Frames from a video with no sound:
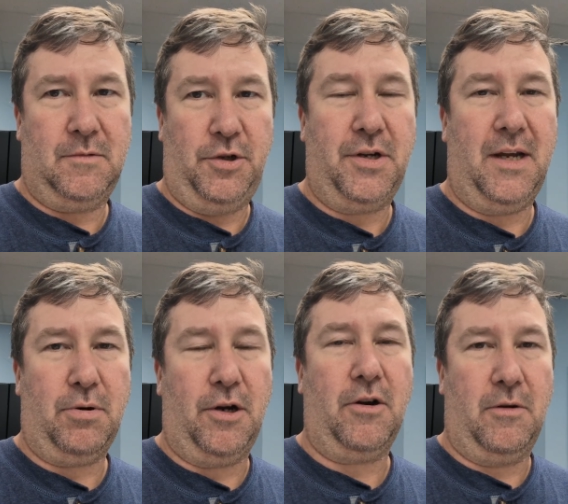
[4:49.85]
You can
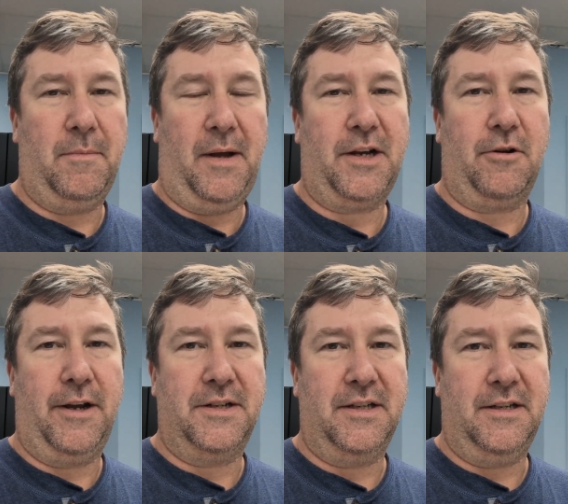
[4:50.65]
program a Micro
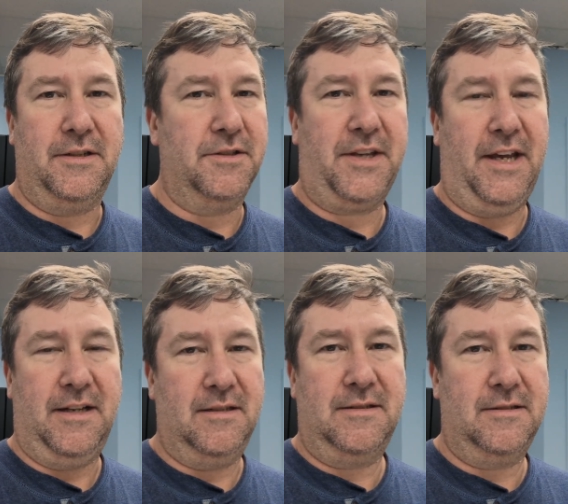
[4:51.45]
810. You just
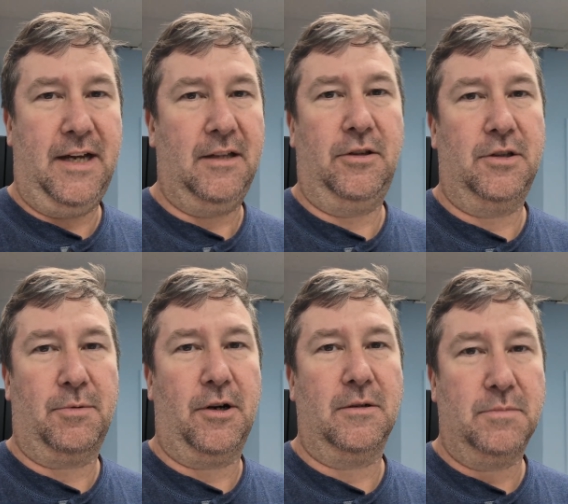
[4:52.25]
can't download the
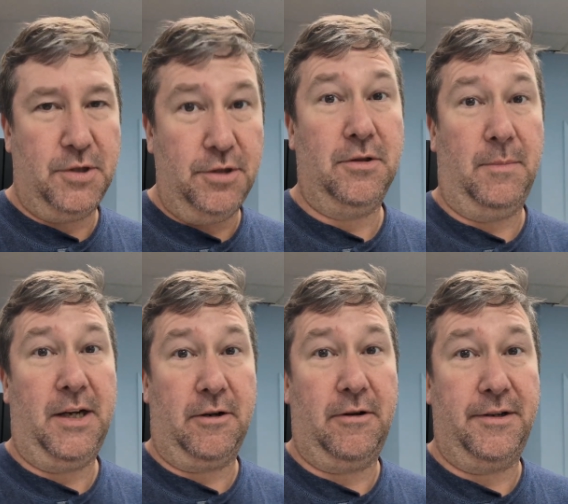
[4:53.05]
program to the
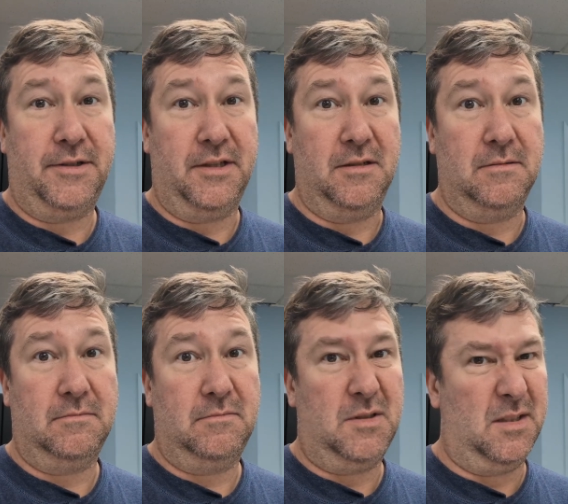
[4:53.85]
Micro 810.
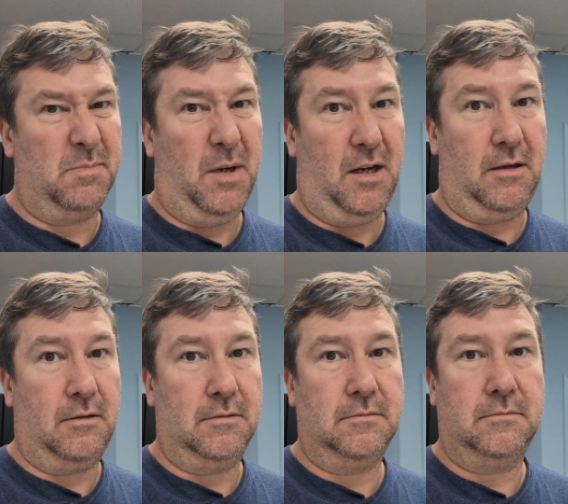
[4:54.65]
It's a
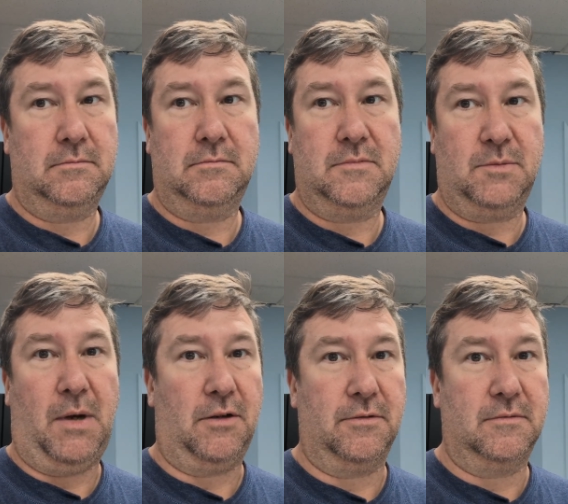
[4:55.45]
small,
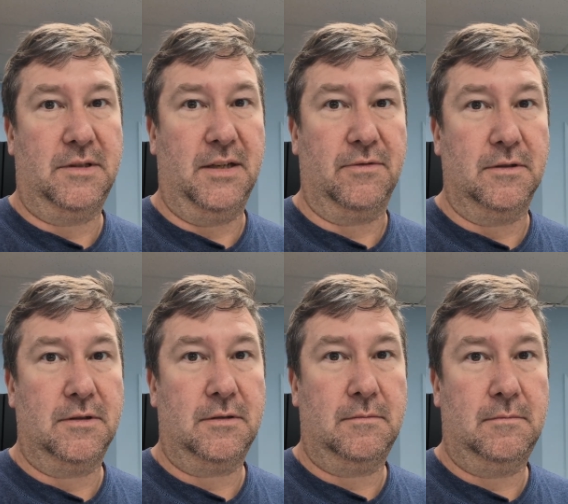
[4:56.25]
small difference.